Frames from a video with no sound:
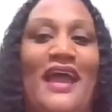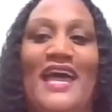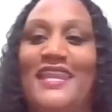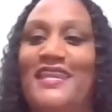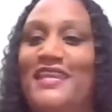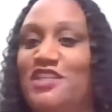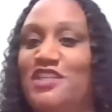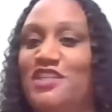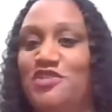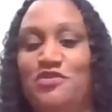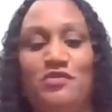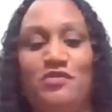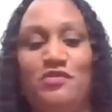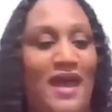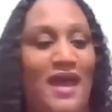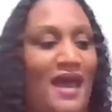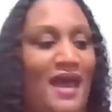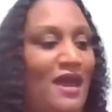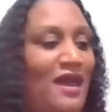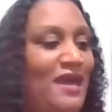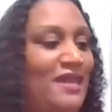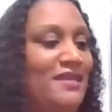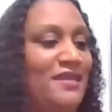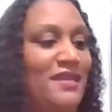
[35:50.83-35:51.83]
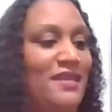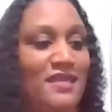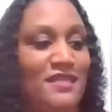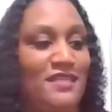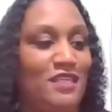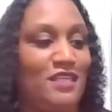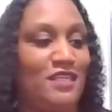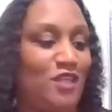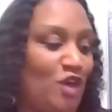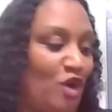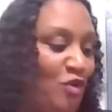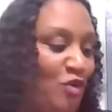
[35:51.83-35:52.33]
I need
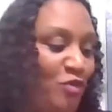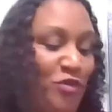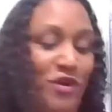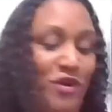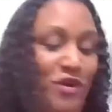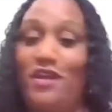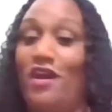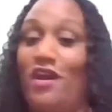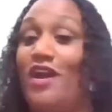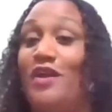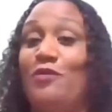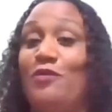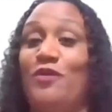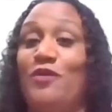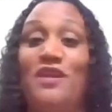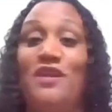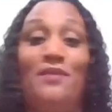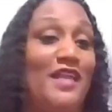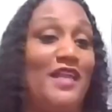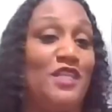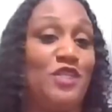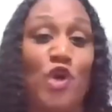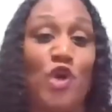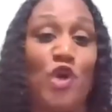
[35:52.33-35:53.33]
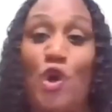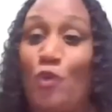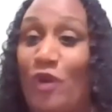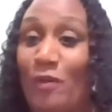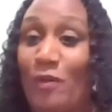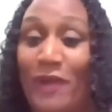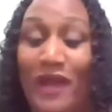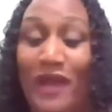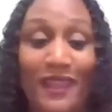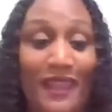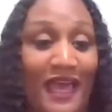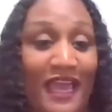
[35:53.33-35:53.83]
to know what am I doing
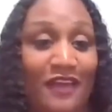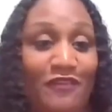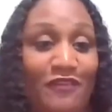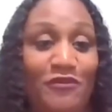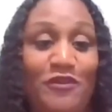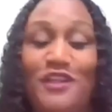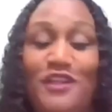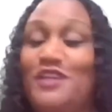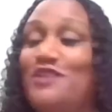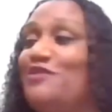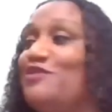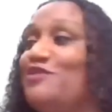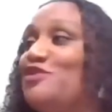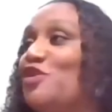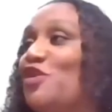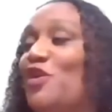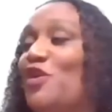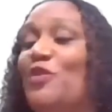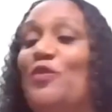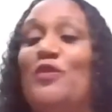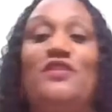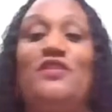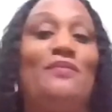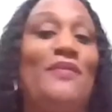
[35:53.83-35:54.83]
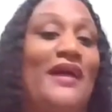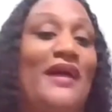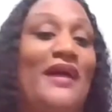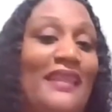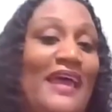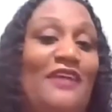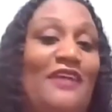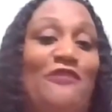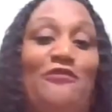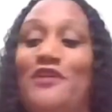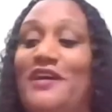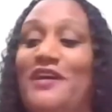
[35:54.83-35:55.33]
with my life? What are you doing with my
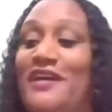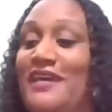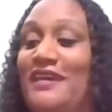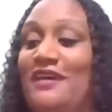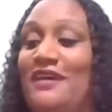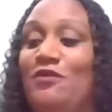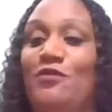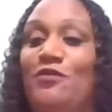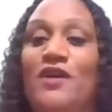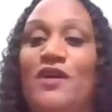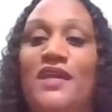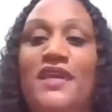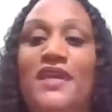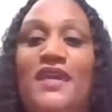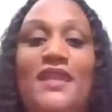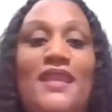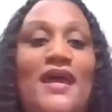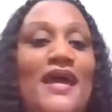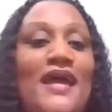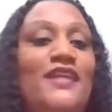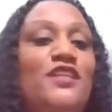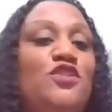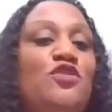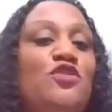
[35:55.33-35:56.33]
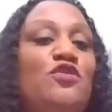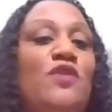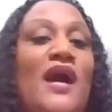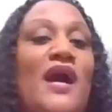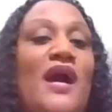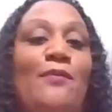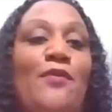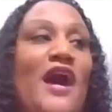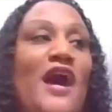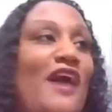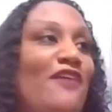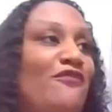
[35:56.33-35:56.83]
life? What can I do?
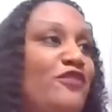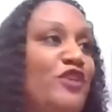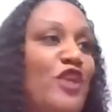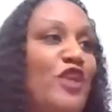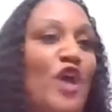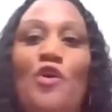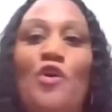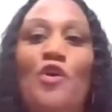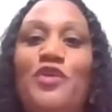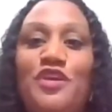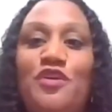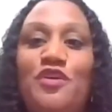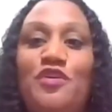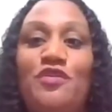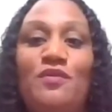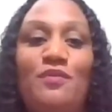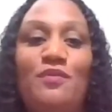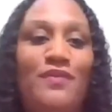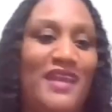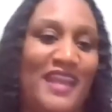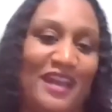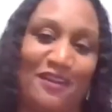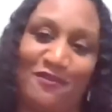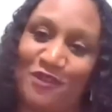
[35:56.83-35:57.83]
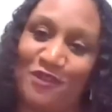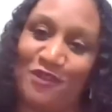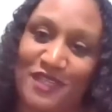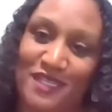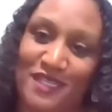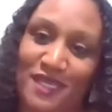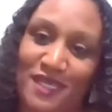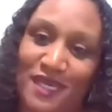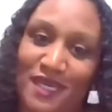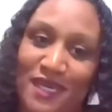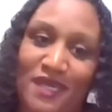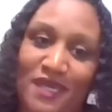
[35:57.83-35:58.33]
I know you, but I really
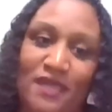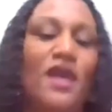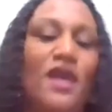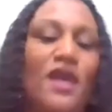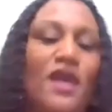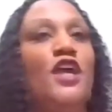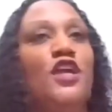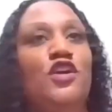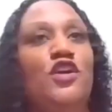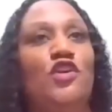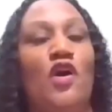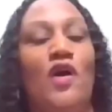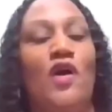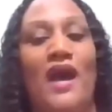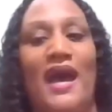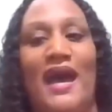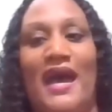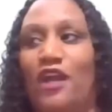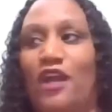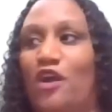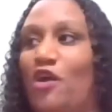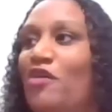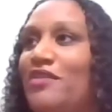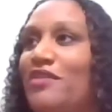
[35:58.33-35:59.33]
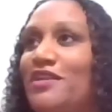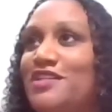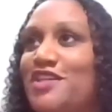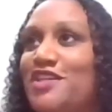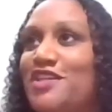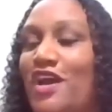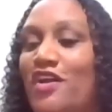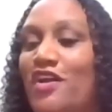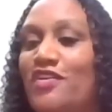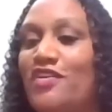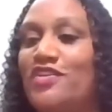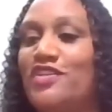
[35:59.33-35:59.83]
didn't. I go to
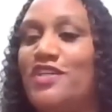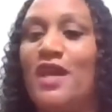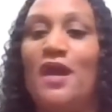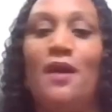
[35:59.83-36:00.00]
church,